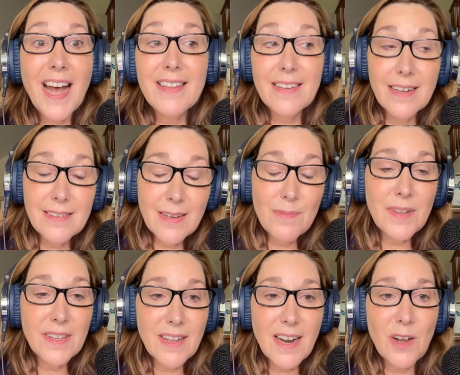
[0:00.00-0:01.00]
That's
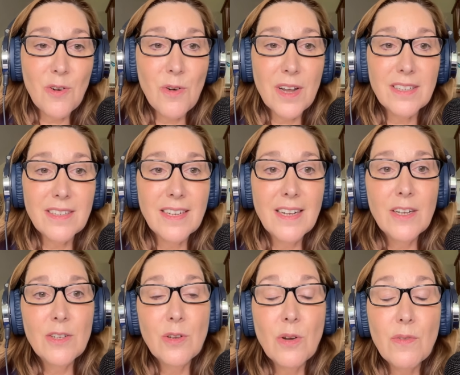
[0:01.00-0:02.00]
something that I coined.
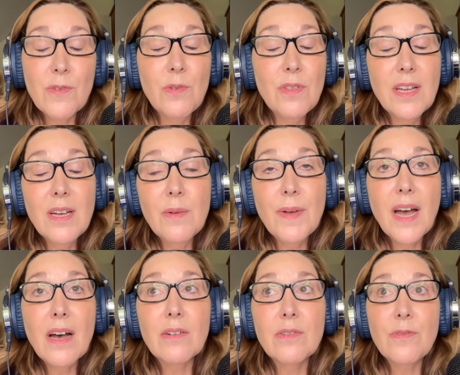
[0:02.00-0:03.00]
So if you think
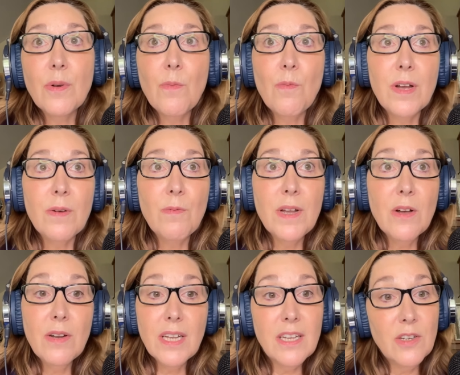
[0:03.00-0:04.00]
about from when we
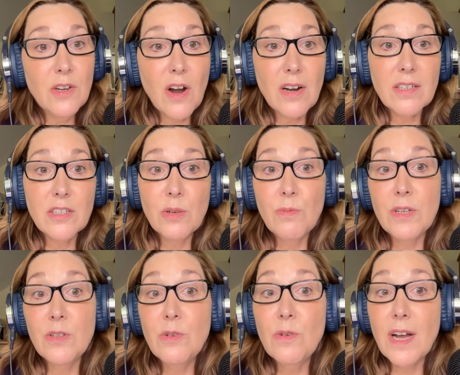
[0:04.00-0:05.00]
go to kindergarten to
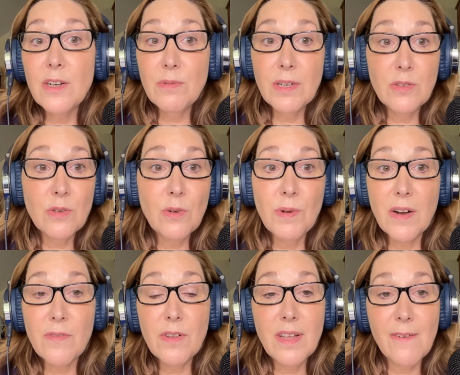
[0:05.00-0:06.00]
when you graduate school,
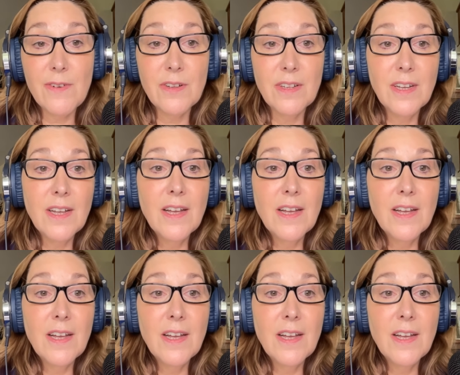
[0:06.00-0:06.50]
whatever level,